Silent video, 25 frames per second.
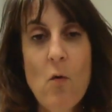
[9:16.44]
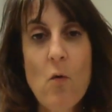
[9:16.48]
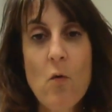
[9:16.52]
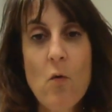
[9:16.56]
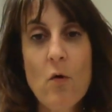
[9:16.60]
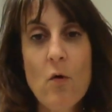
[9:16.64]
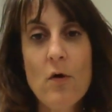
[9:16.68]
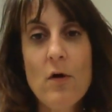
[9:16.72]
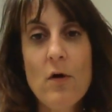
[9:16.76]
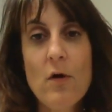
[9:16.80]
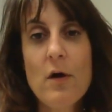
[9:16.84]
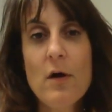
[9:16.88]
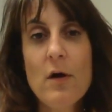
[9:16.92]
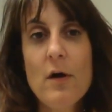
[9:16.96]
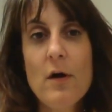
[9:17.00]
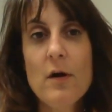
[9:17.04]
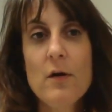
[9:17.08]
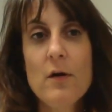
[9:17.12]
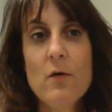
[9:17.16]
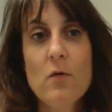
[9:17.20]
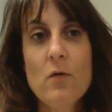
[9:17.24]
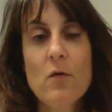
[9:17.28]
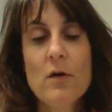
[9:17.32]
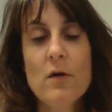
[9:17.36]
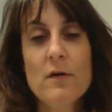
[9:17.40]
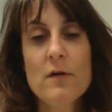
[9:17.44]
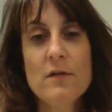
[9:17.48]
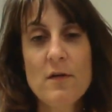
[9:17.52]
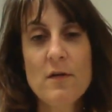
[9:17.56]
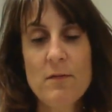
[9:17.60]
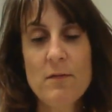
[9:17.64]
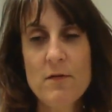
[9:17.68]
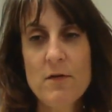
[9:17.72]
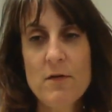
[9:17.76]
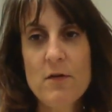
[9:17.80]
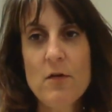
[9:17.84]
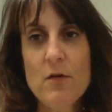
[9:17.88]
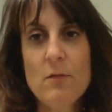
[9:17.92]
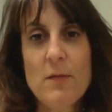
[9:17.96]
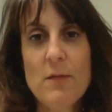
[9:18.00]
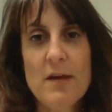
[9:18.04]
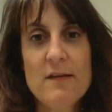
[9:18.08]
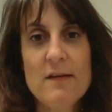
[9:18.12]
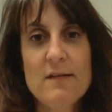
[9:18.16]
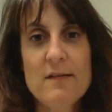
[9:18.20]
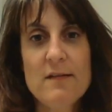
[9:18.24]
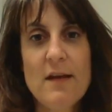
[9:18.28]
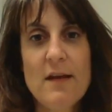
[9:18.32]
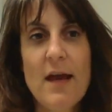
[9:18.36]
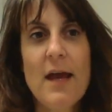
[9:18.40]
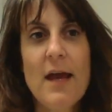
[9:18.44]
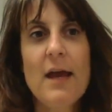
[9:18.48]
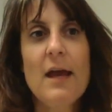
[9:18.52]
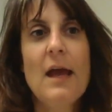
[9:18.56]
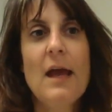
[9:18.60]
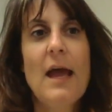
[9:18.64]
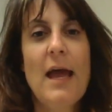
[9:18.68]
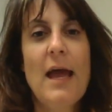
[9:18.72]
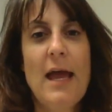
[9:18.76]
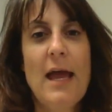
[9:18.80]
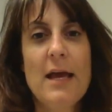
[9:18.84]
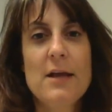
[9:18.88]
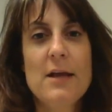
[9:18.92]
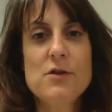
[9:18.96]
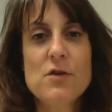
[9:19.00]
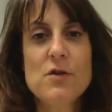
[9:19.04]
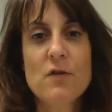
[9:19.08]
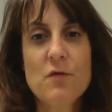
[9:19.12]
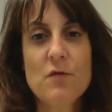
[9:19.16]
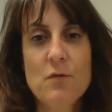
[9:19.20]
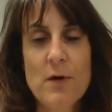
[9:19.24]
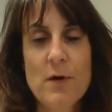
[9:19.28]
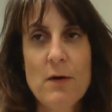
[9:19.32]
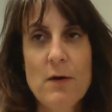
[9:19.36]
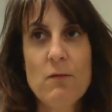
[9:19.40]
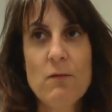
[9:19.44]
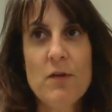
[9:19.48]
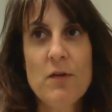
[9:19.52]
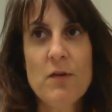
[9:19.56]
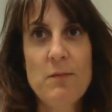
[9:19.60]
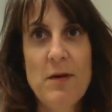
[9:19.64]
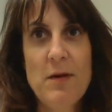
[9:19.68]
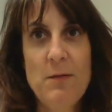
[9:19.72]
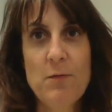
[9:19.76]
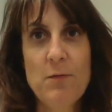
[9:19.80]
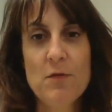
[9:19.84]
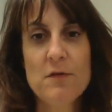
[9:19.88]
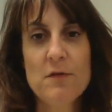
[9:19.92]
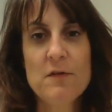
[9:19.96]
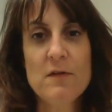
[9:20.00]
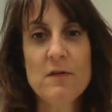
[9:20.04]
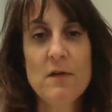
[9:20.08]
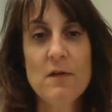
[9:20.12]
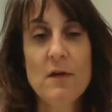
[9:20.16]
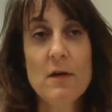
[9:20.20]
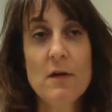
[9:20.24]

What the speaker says: or your substitute may say, hey, just read with the people